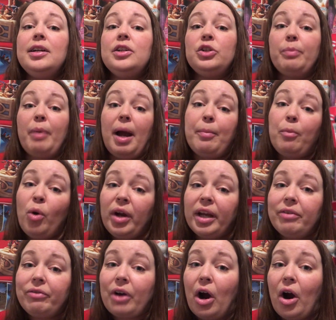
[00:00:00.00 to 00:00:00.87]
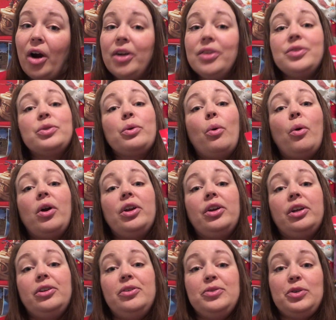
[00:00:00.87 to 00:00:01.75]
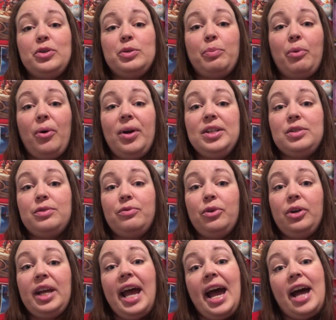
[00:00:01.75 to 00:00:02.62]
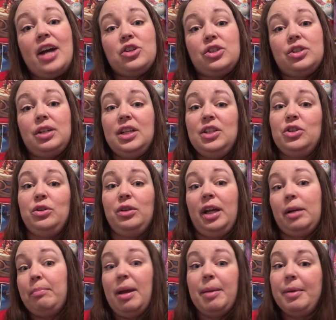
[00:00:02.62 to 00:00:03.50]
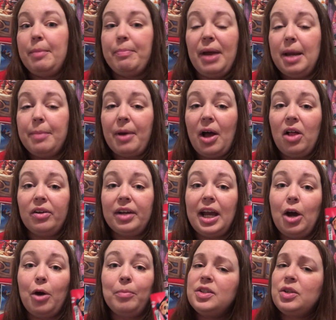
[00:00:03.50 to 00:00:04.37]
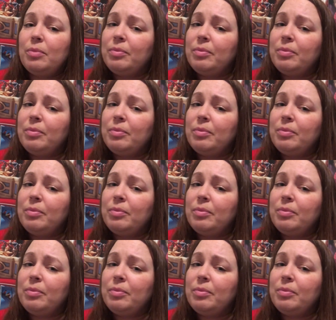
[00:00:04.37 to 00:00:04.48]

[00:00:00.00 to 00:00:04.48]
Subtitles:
to buy more gift cards, or you can use those points for cash into like maybe a PayPal account.